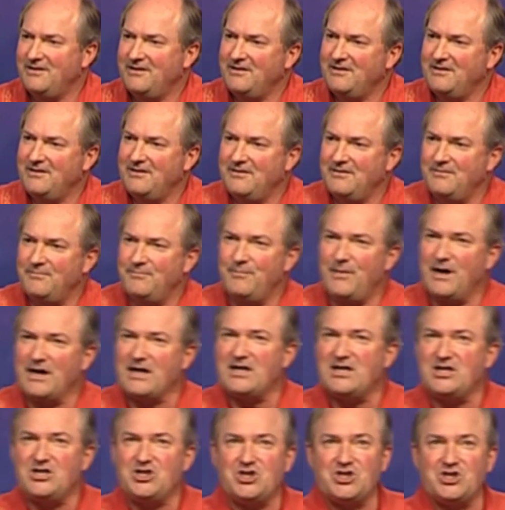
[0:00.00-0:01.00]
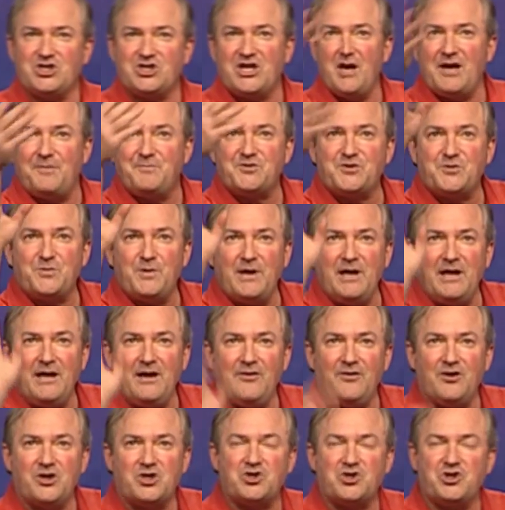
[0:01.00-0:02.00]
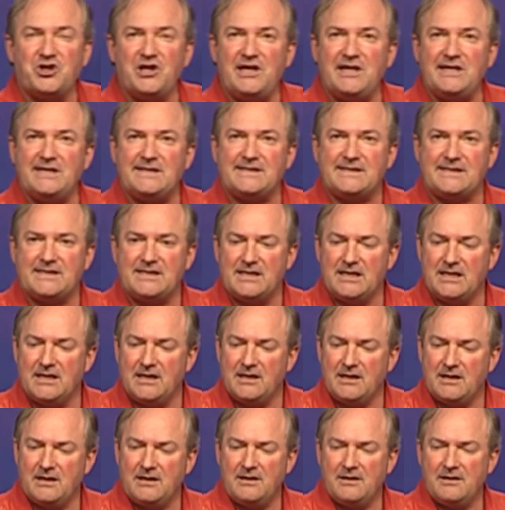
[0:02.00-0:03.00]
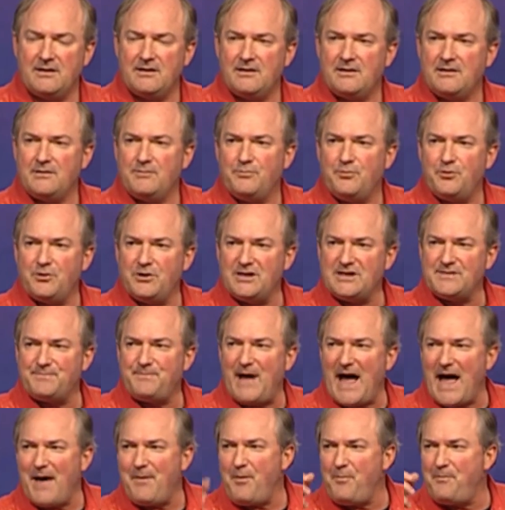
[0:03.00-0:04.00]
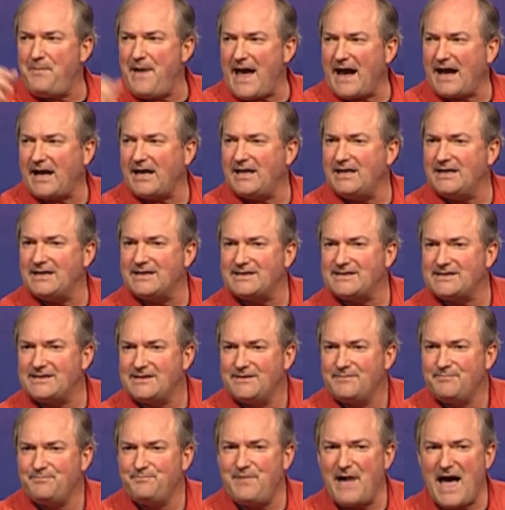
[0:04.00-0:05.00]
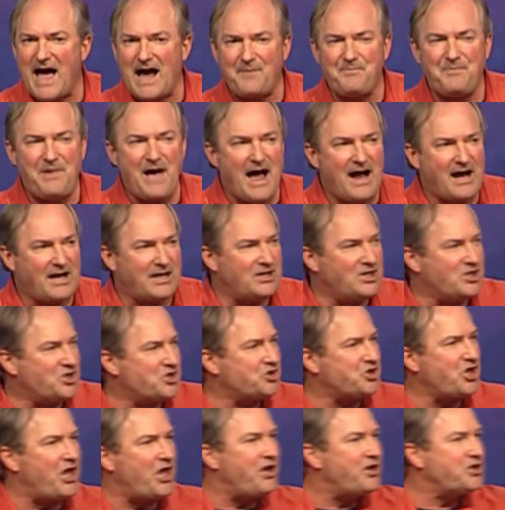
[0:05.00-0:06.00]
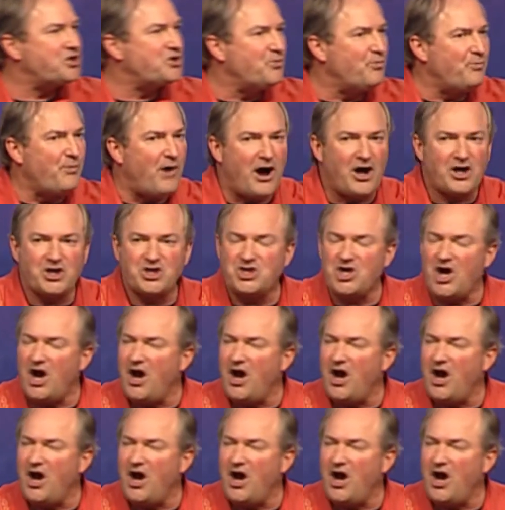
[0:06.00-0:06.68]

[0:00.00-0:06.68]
Monkeys just kept swinging in the trees, put his Bible back in his backpack, and he started to march on.